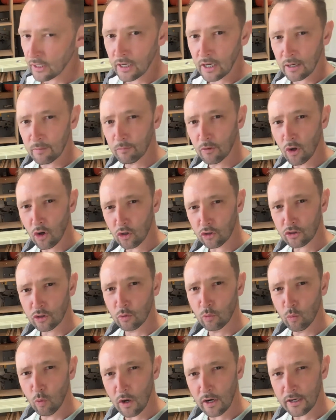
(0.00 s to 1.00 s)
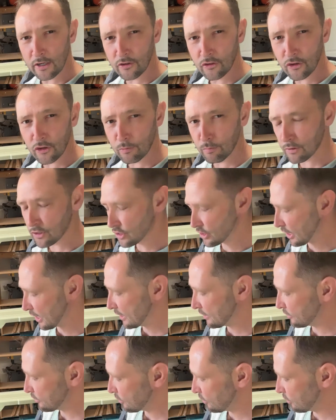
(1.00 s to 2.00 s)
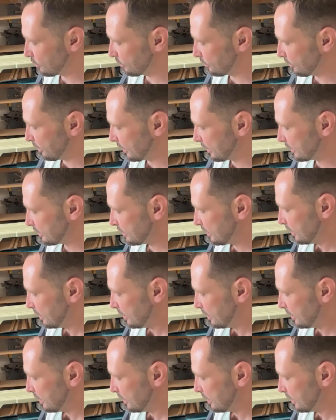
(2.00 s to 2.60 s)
I'm not 100% on, all right?